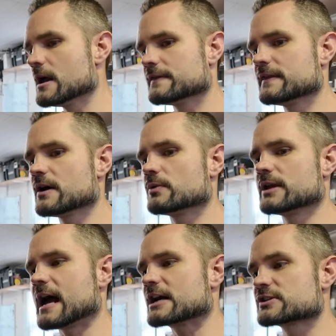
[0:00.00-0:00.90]
then that would
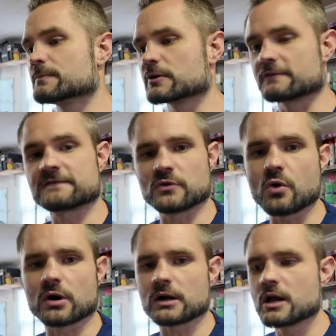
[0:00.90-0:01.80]
actually put a
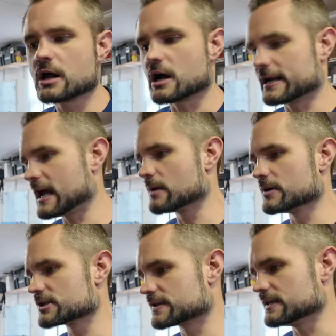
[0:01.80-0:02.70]
floor on how
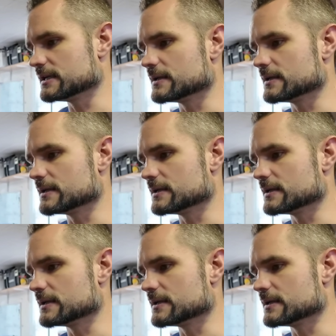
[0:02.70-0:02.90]
much